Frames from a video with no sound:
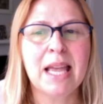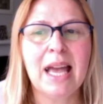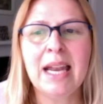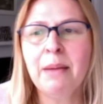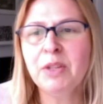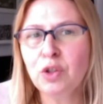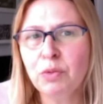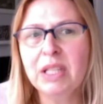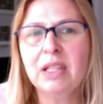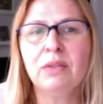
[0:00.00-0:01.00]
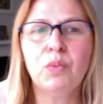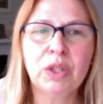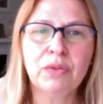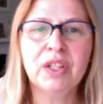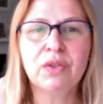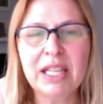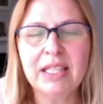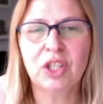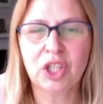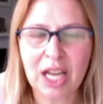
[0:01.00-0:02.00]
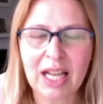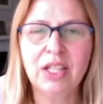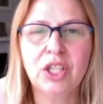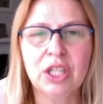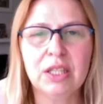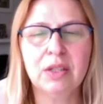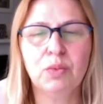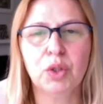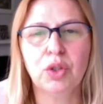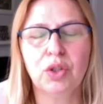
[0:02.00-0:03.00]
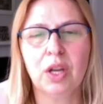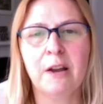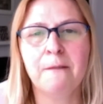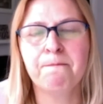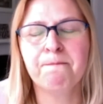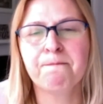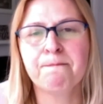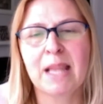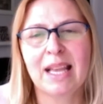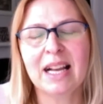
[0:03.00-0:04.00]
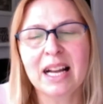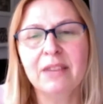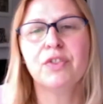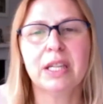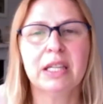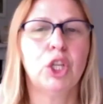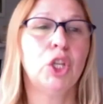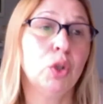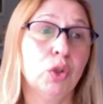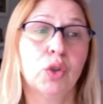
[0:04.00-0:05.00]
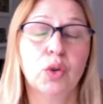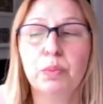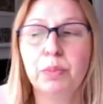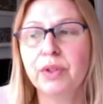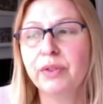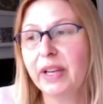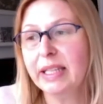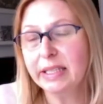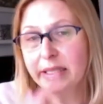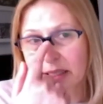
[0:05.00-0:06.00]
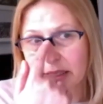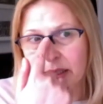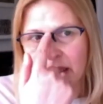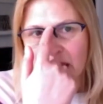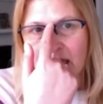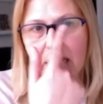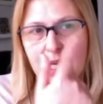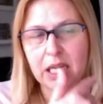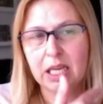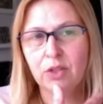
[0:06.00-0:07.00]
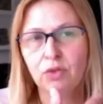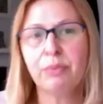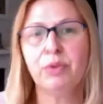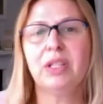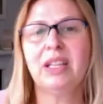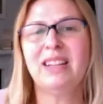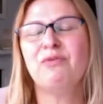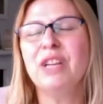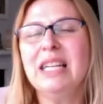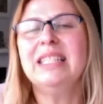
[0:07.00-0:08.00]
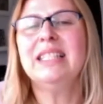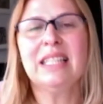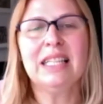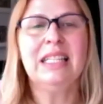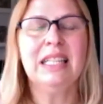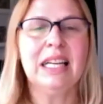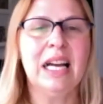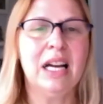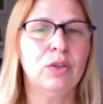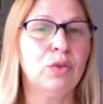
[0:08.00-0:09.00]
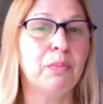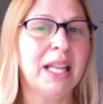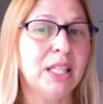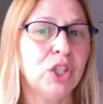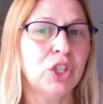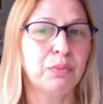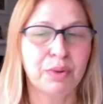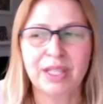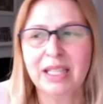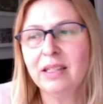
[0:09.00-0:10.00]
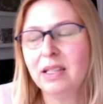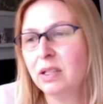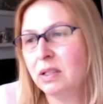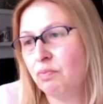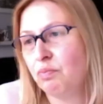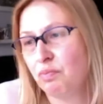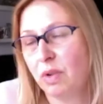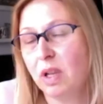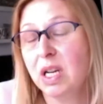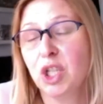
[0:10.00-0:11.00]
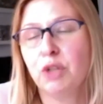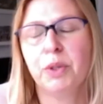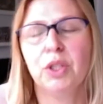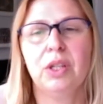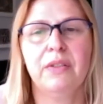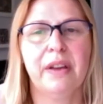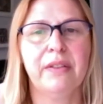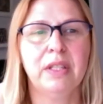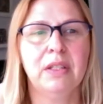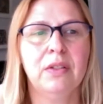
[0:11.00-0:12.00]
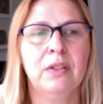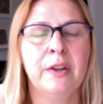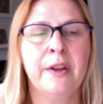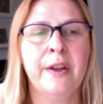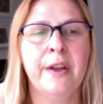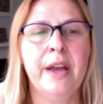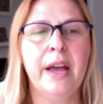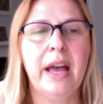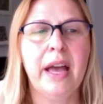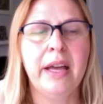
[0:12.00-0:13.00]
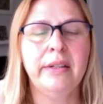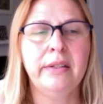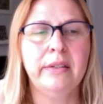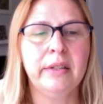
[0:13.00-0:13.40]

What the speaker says: And I'm assuming that one of the greatest challenges was covering a huge corpus of late antique inscriptions and really deciding how to manage and present this large body of evidence. And